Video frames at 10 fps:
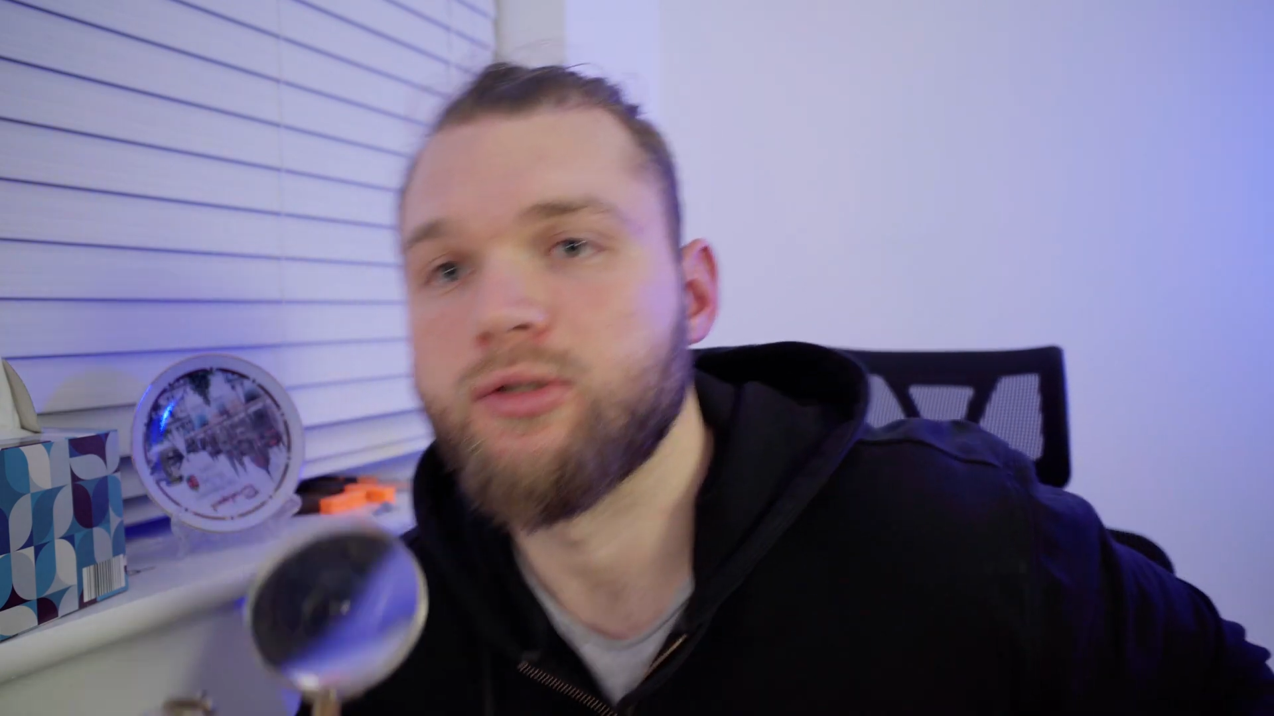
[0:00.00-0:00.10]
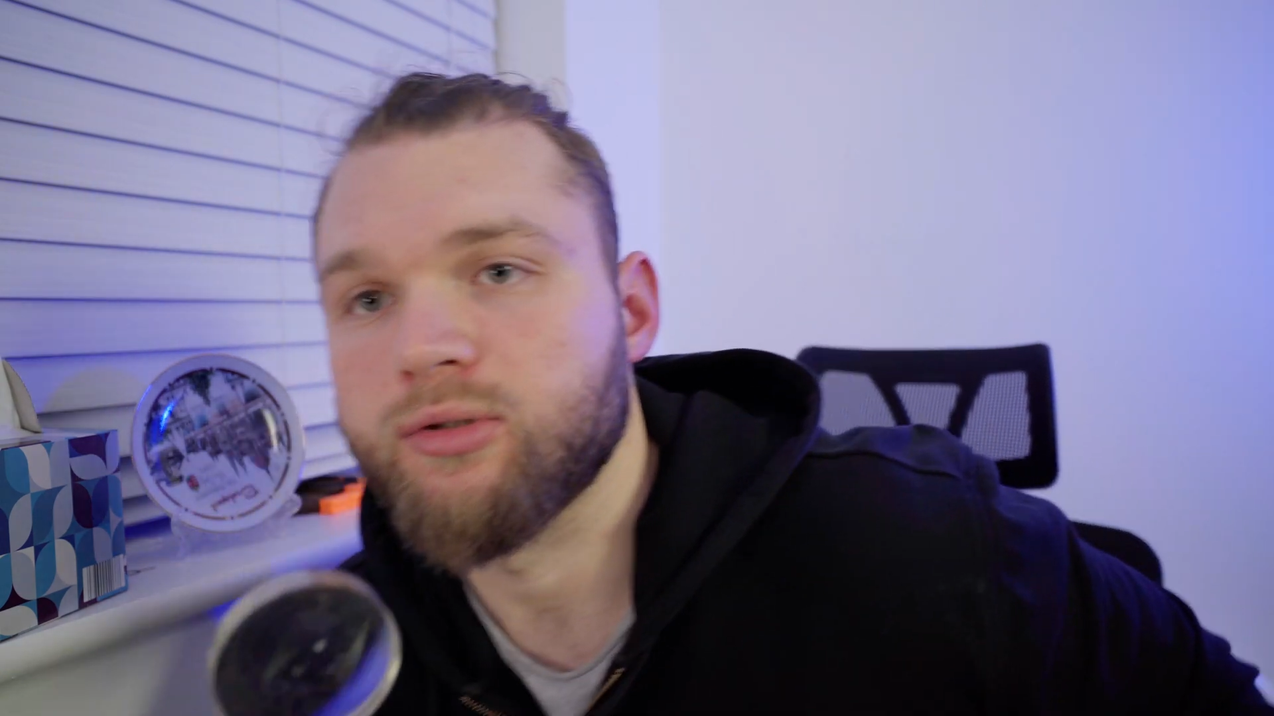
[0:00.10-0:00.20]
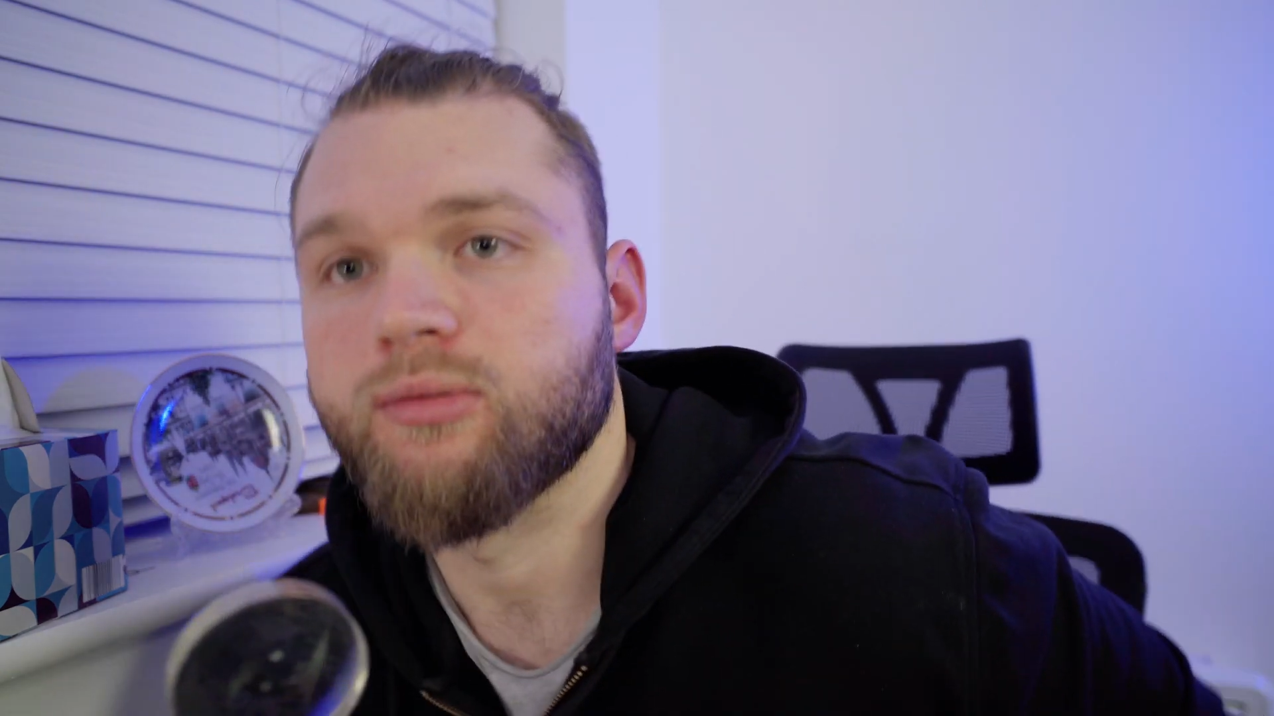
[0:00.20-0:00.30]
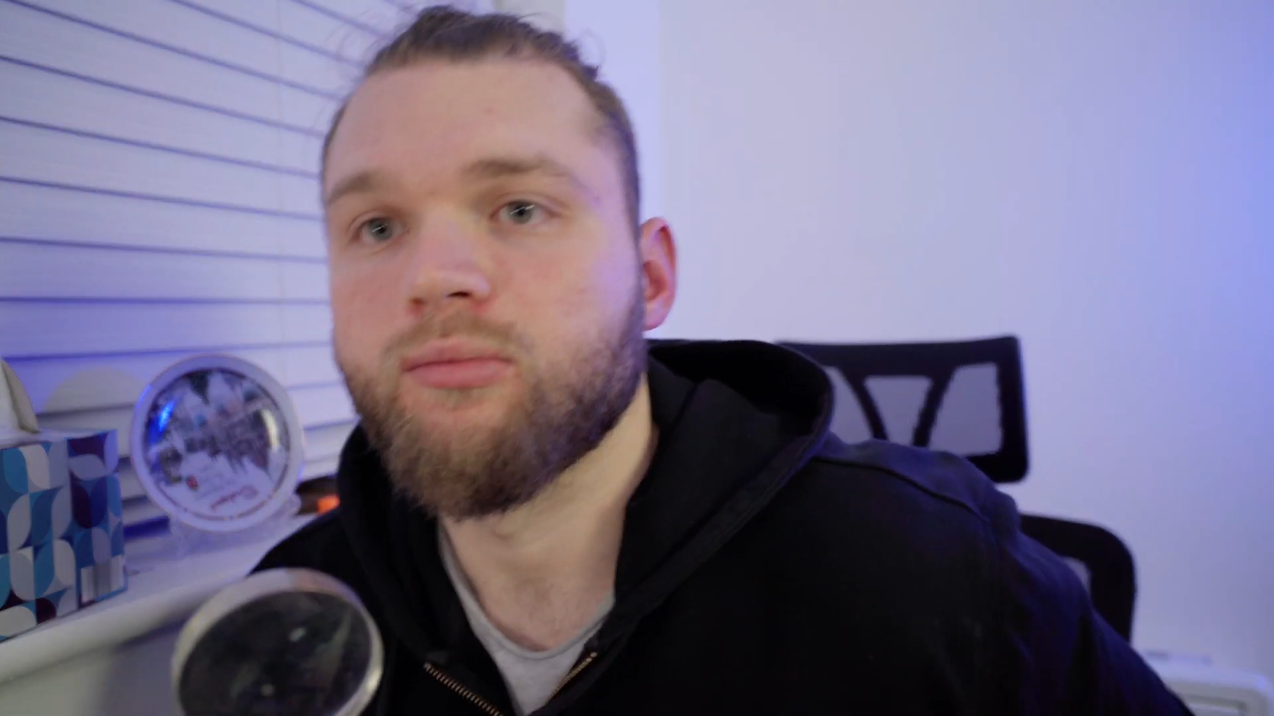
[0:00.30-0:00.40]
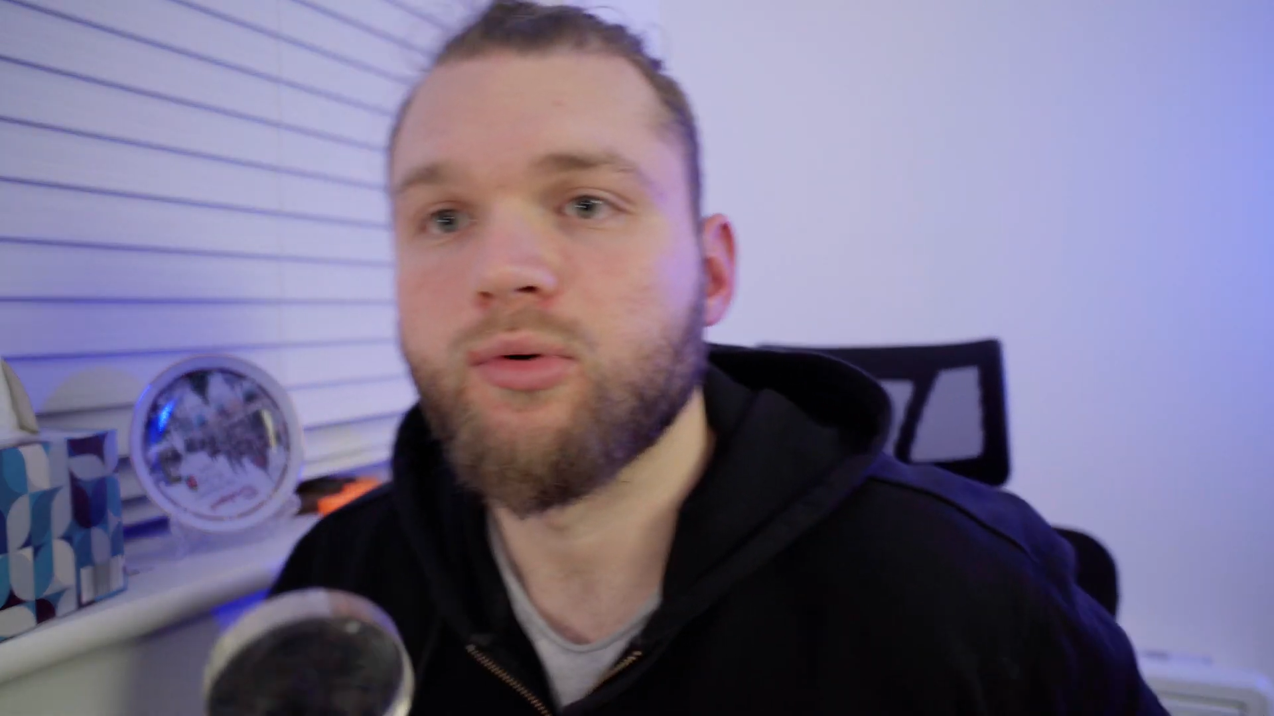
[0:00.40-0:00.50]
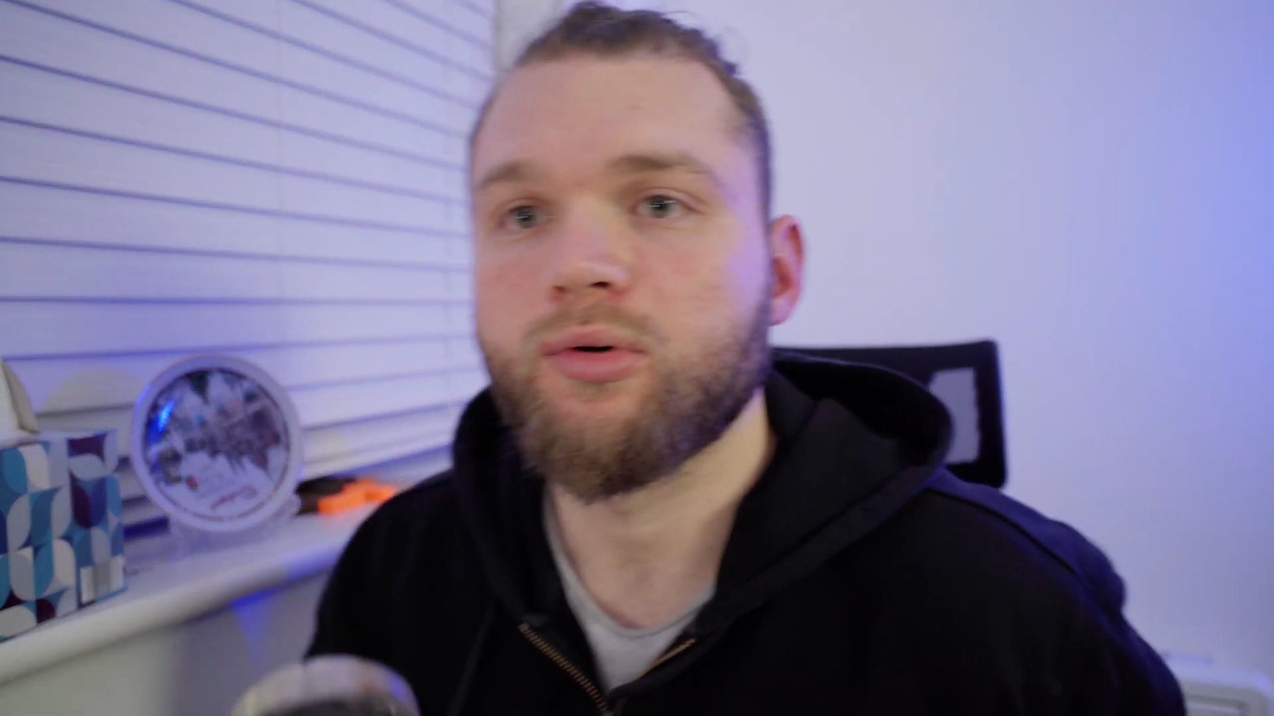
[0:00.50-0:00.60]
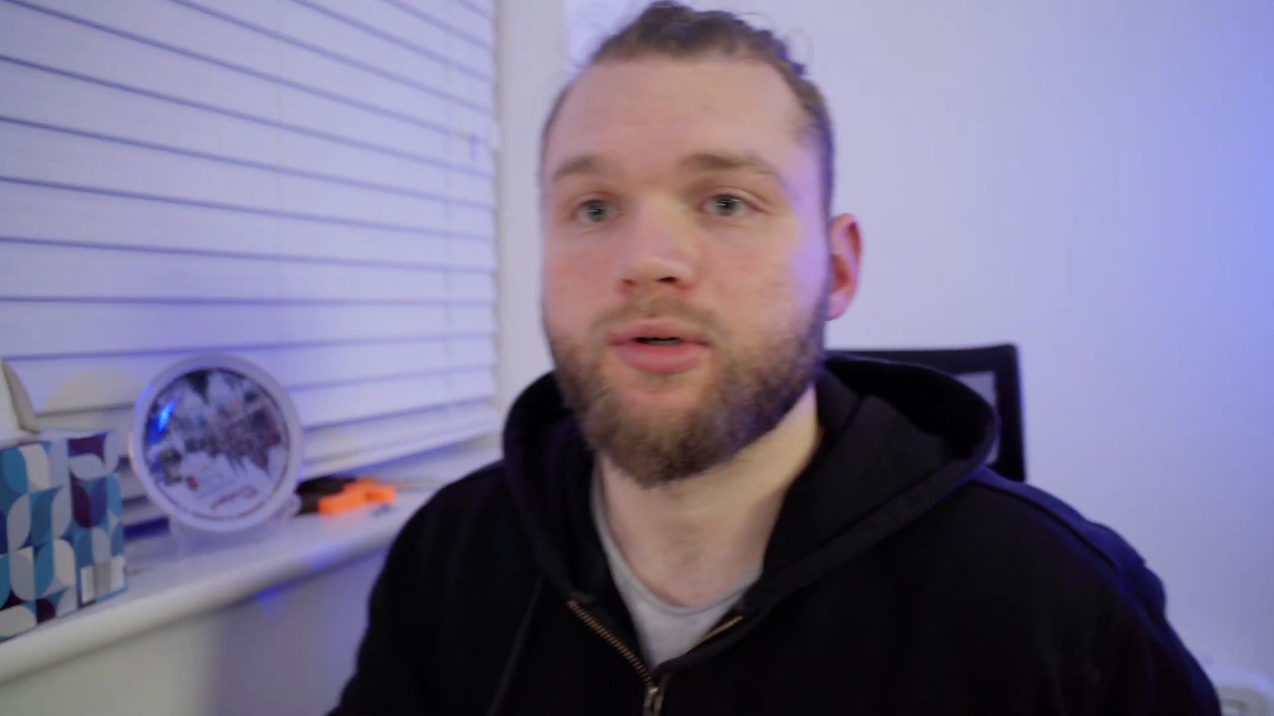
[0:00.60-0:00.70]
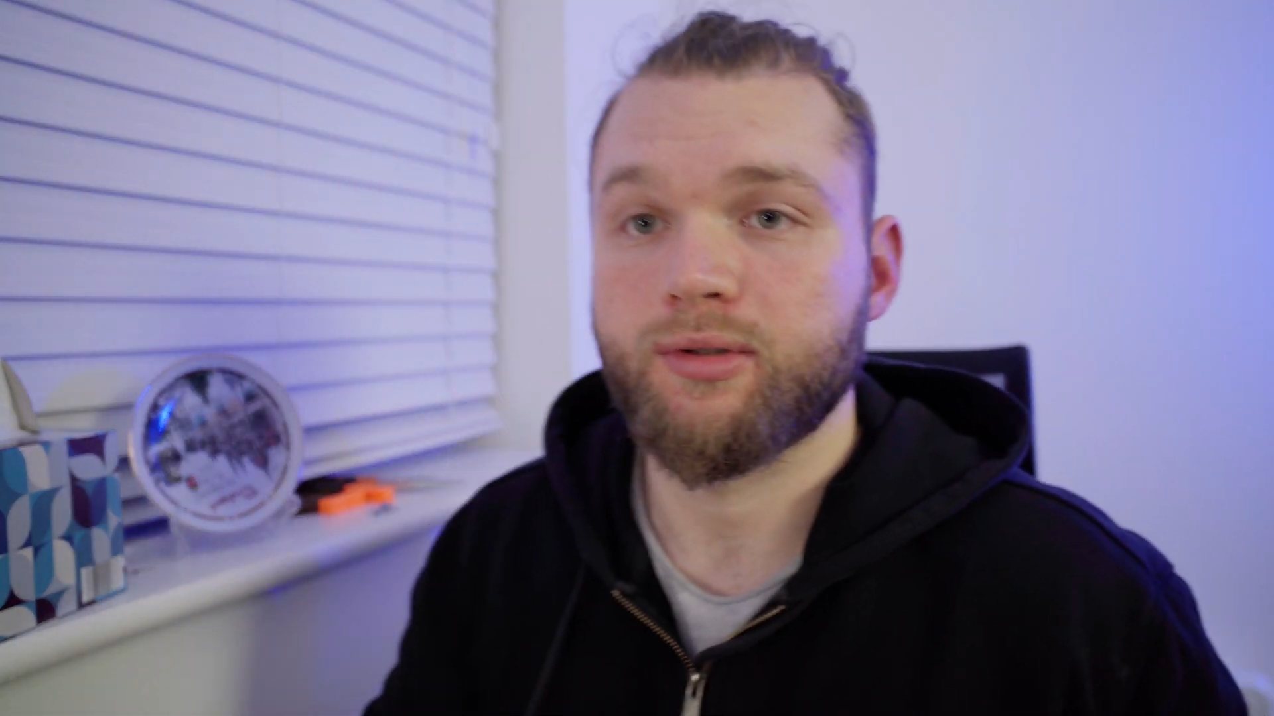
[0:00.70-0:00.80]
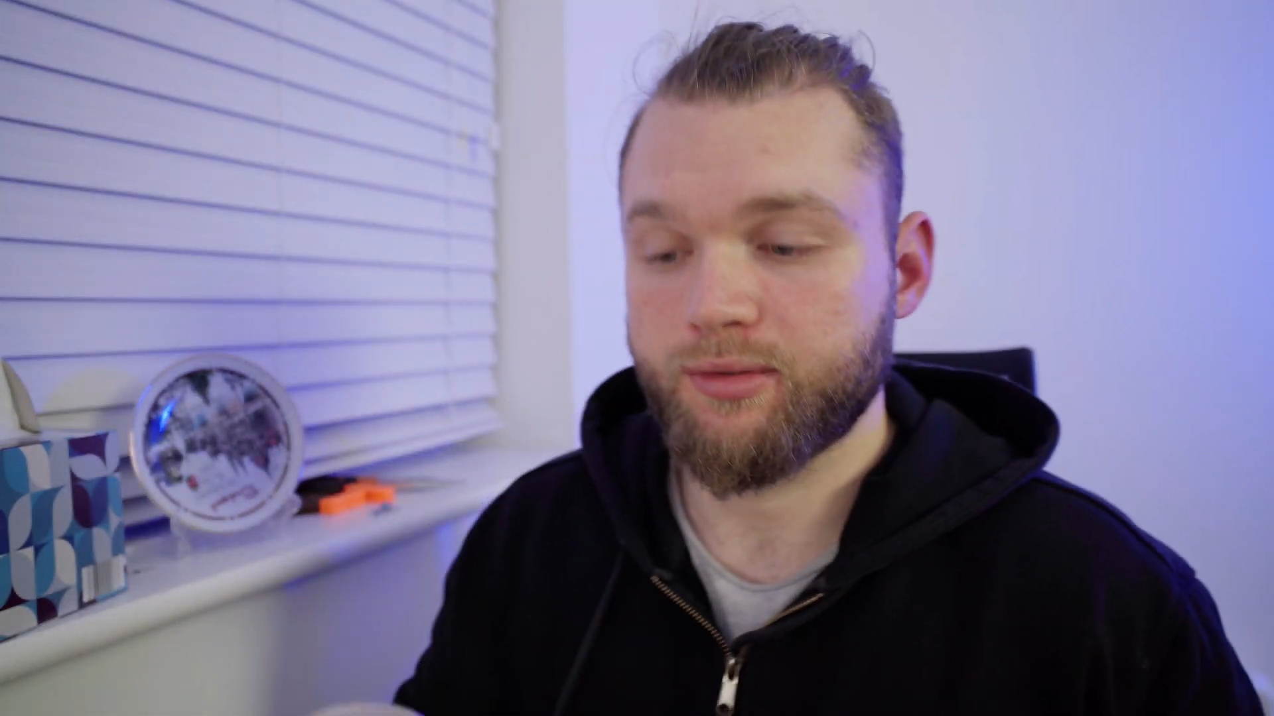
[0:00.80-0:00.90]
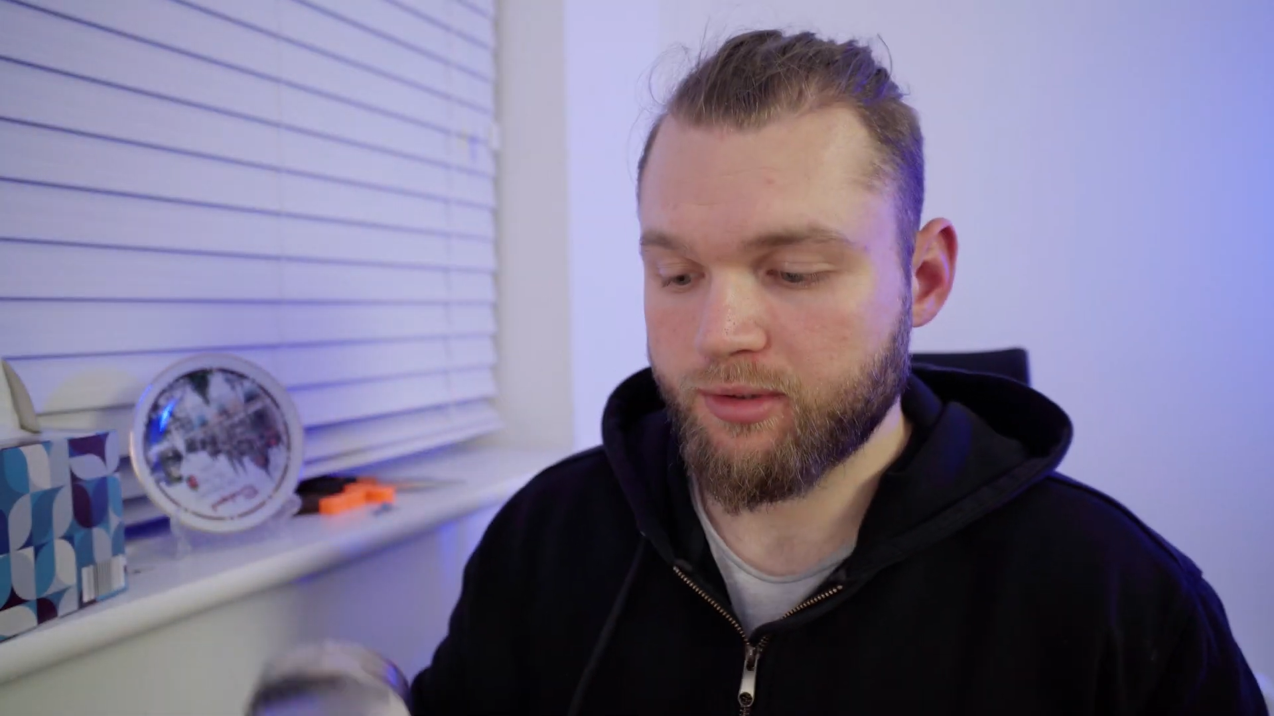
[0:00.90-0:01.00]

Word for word: do more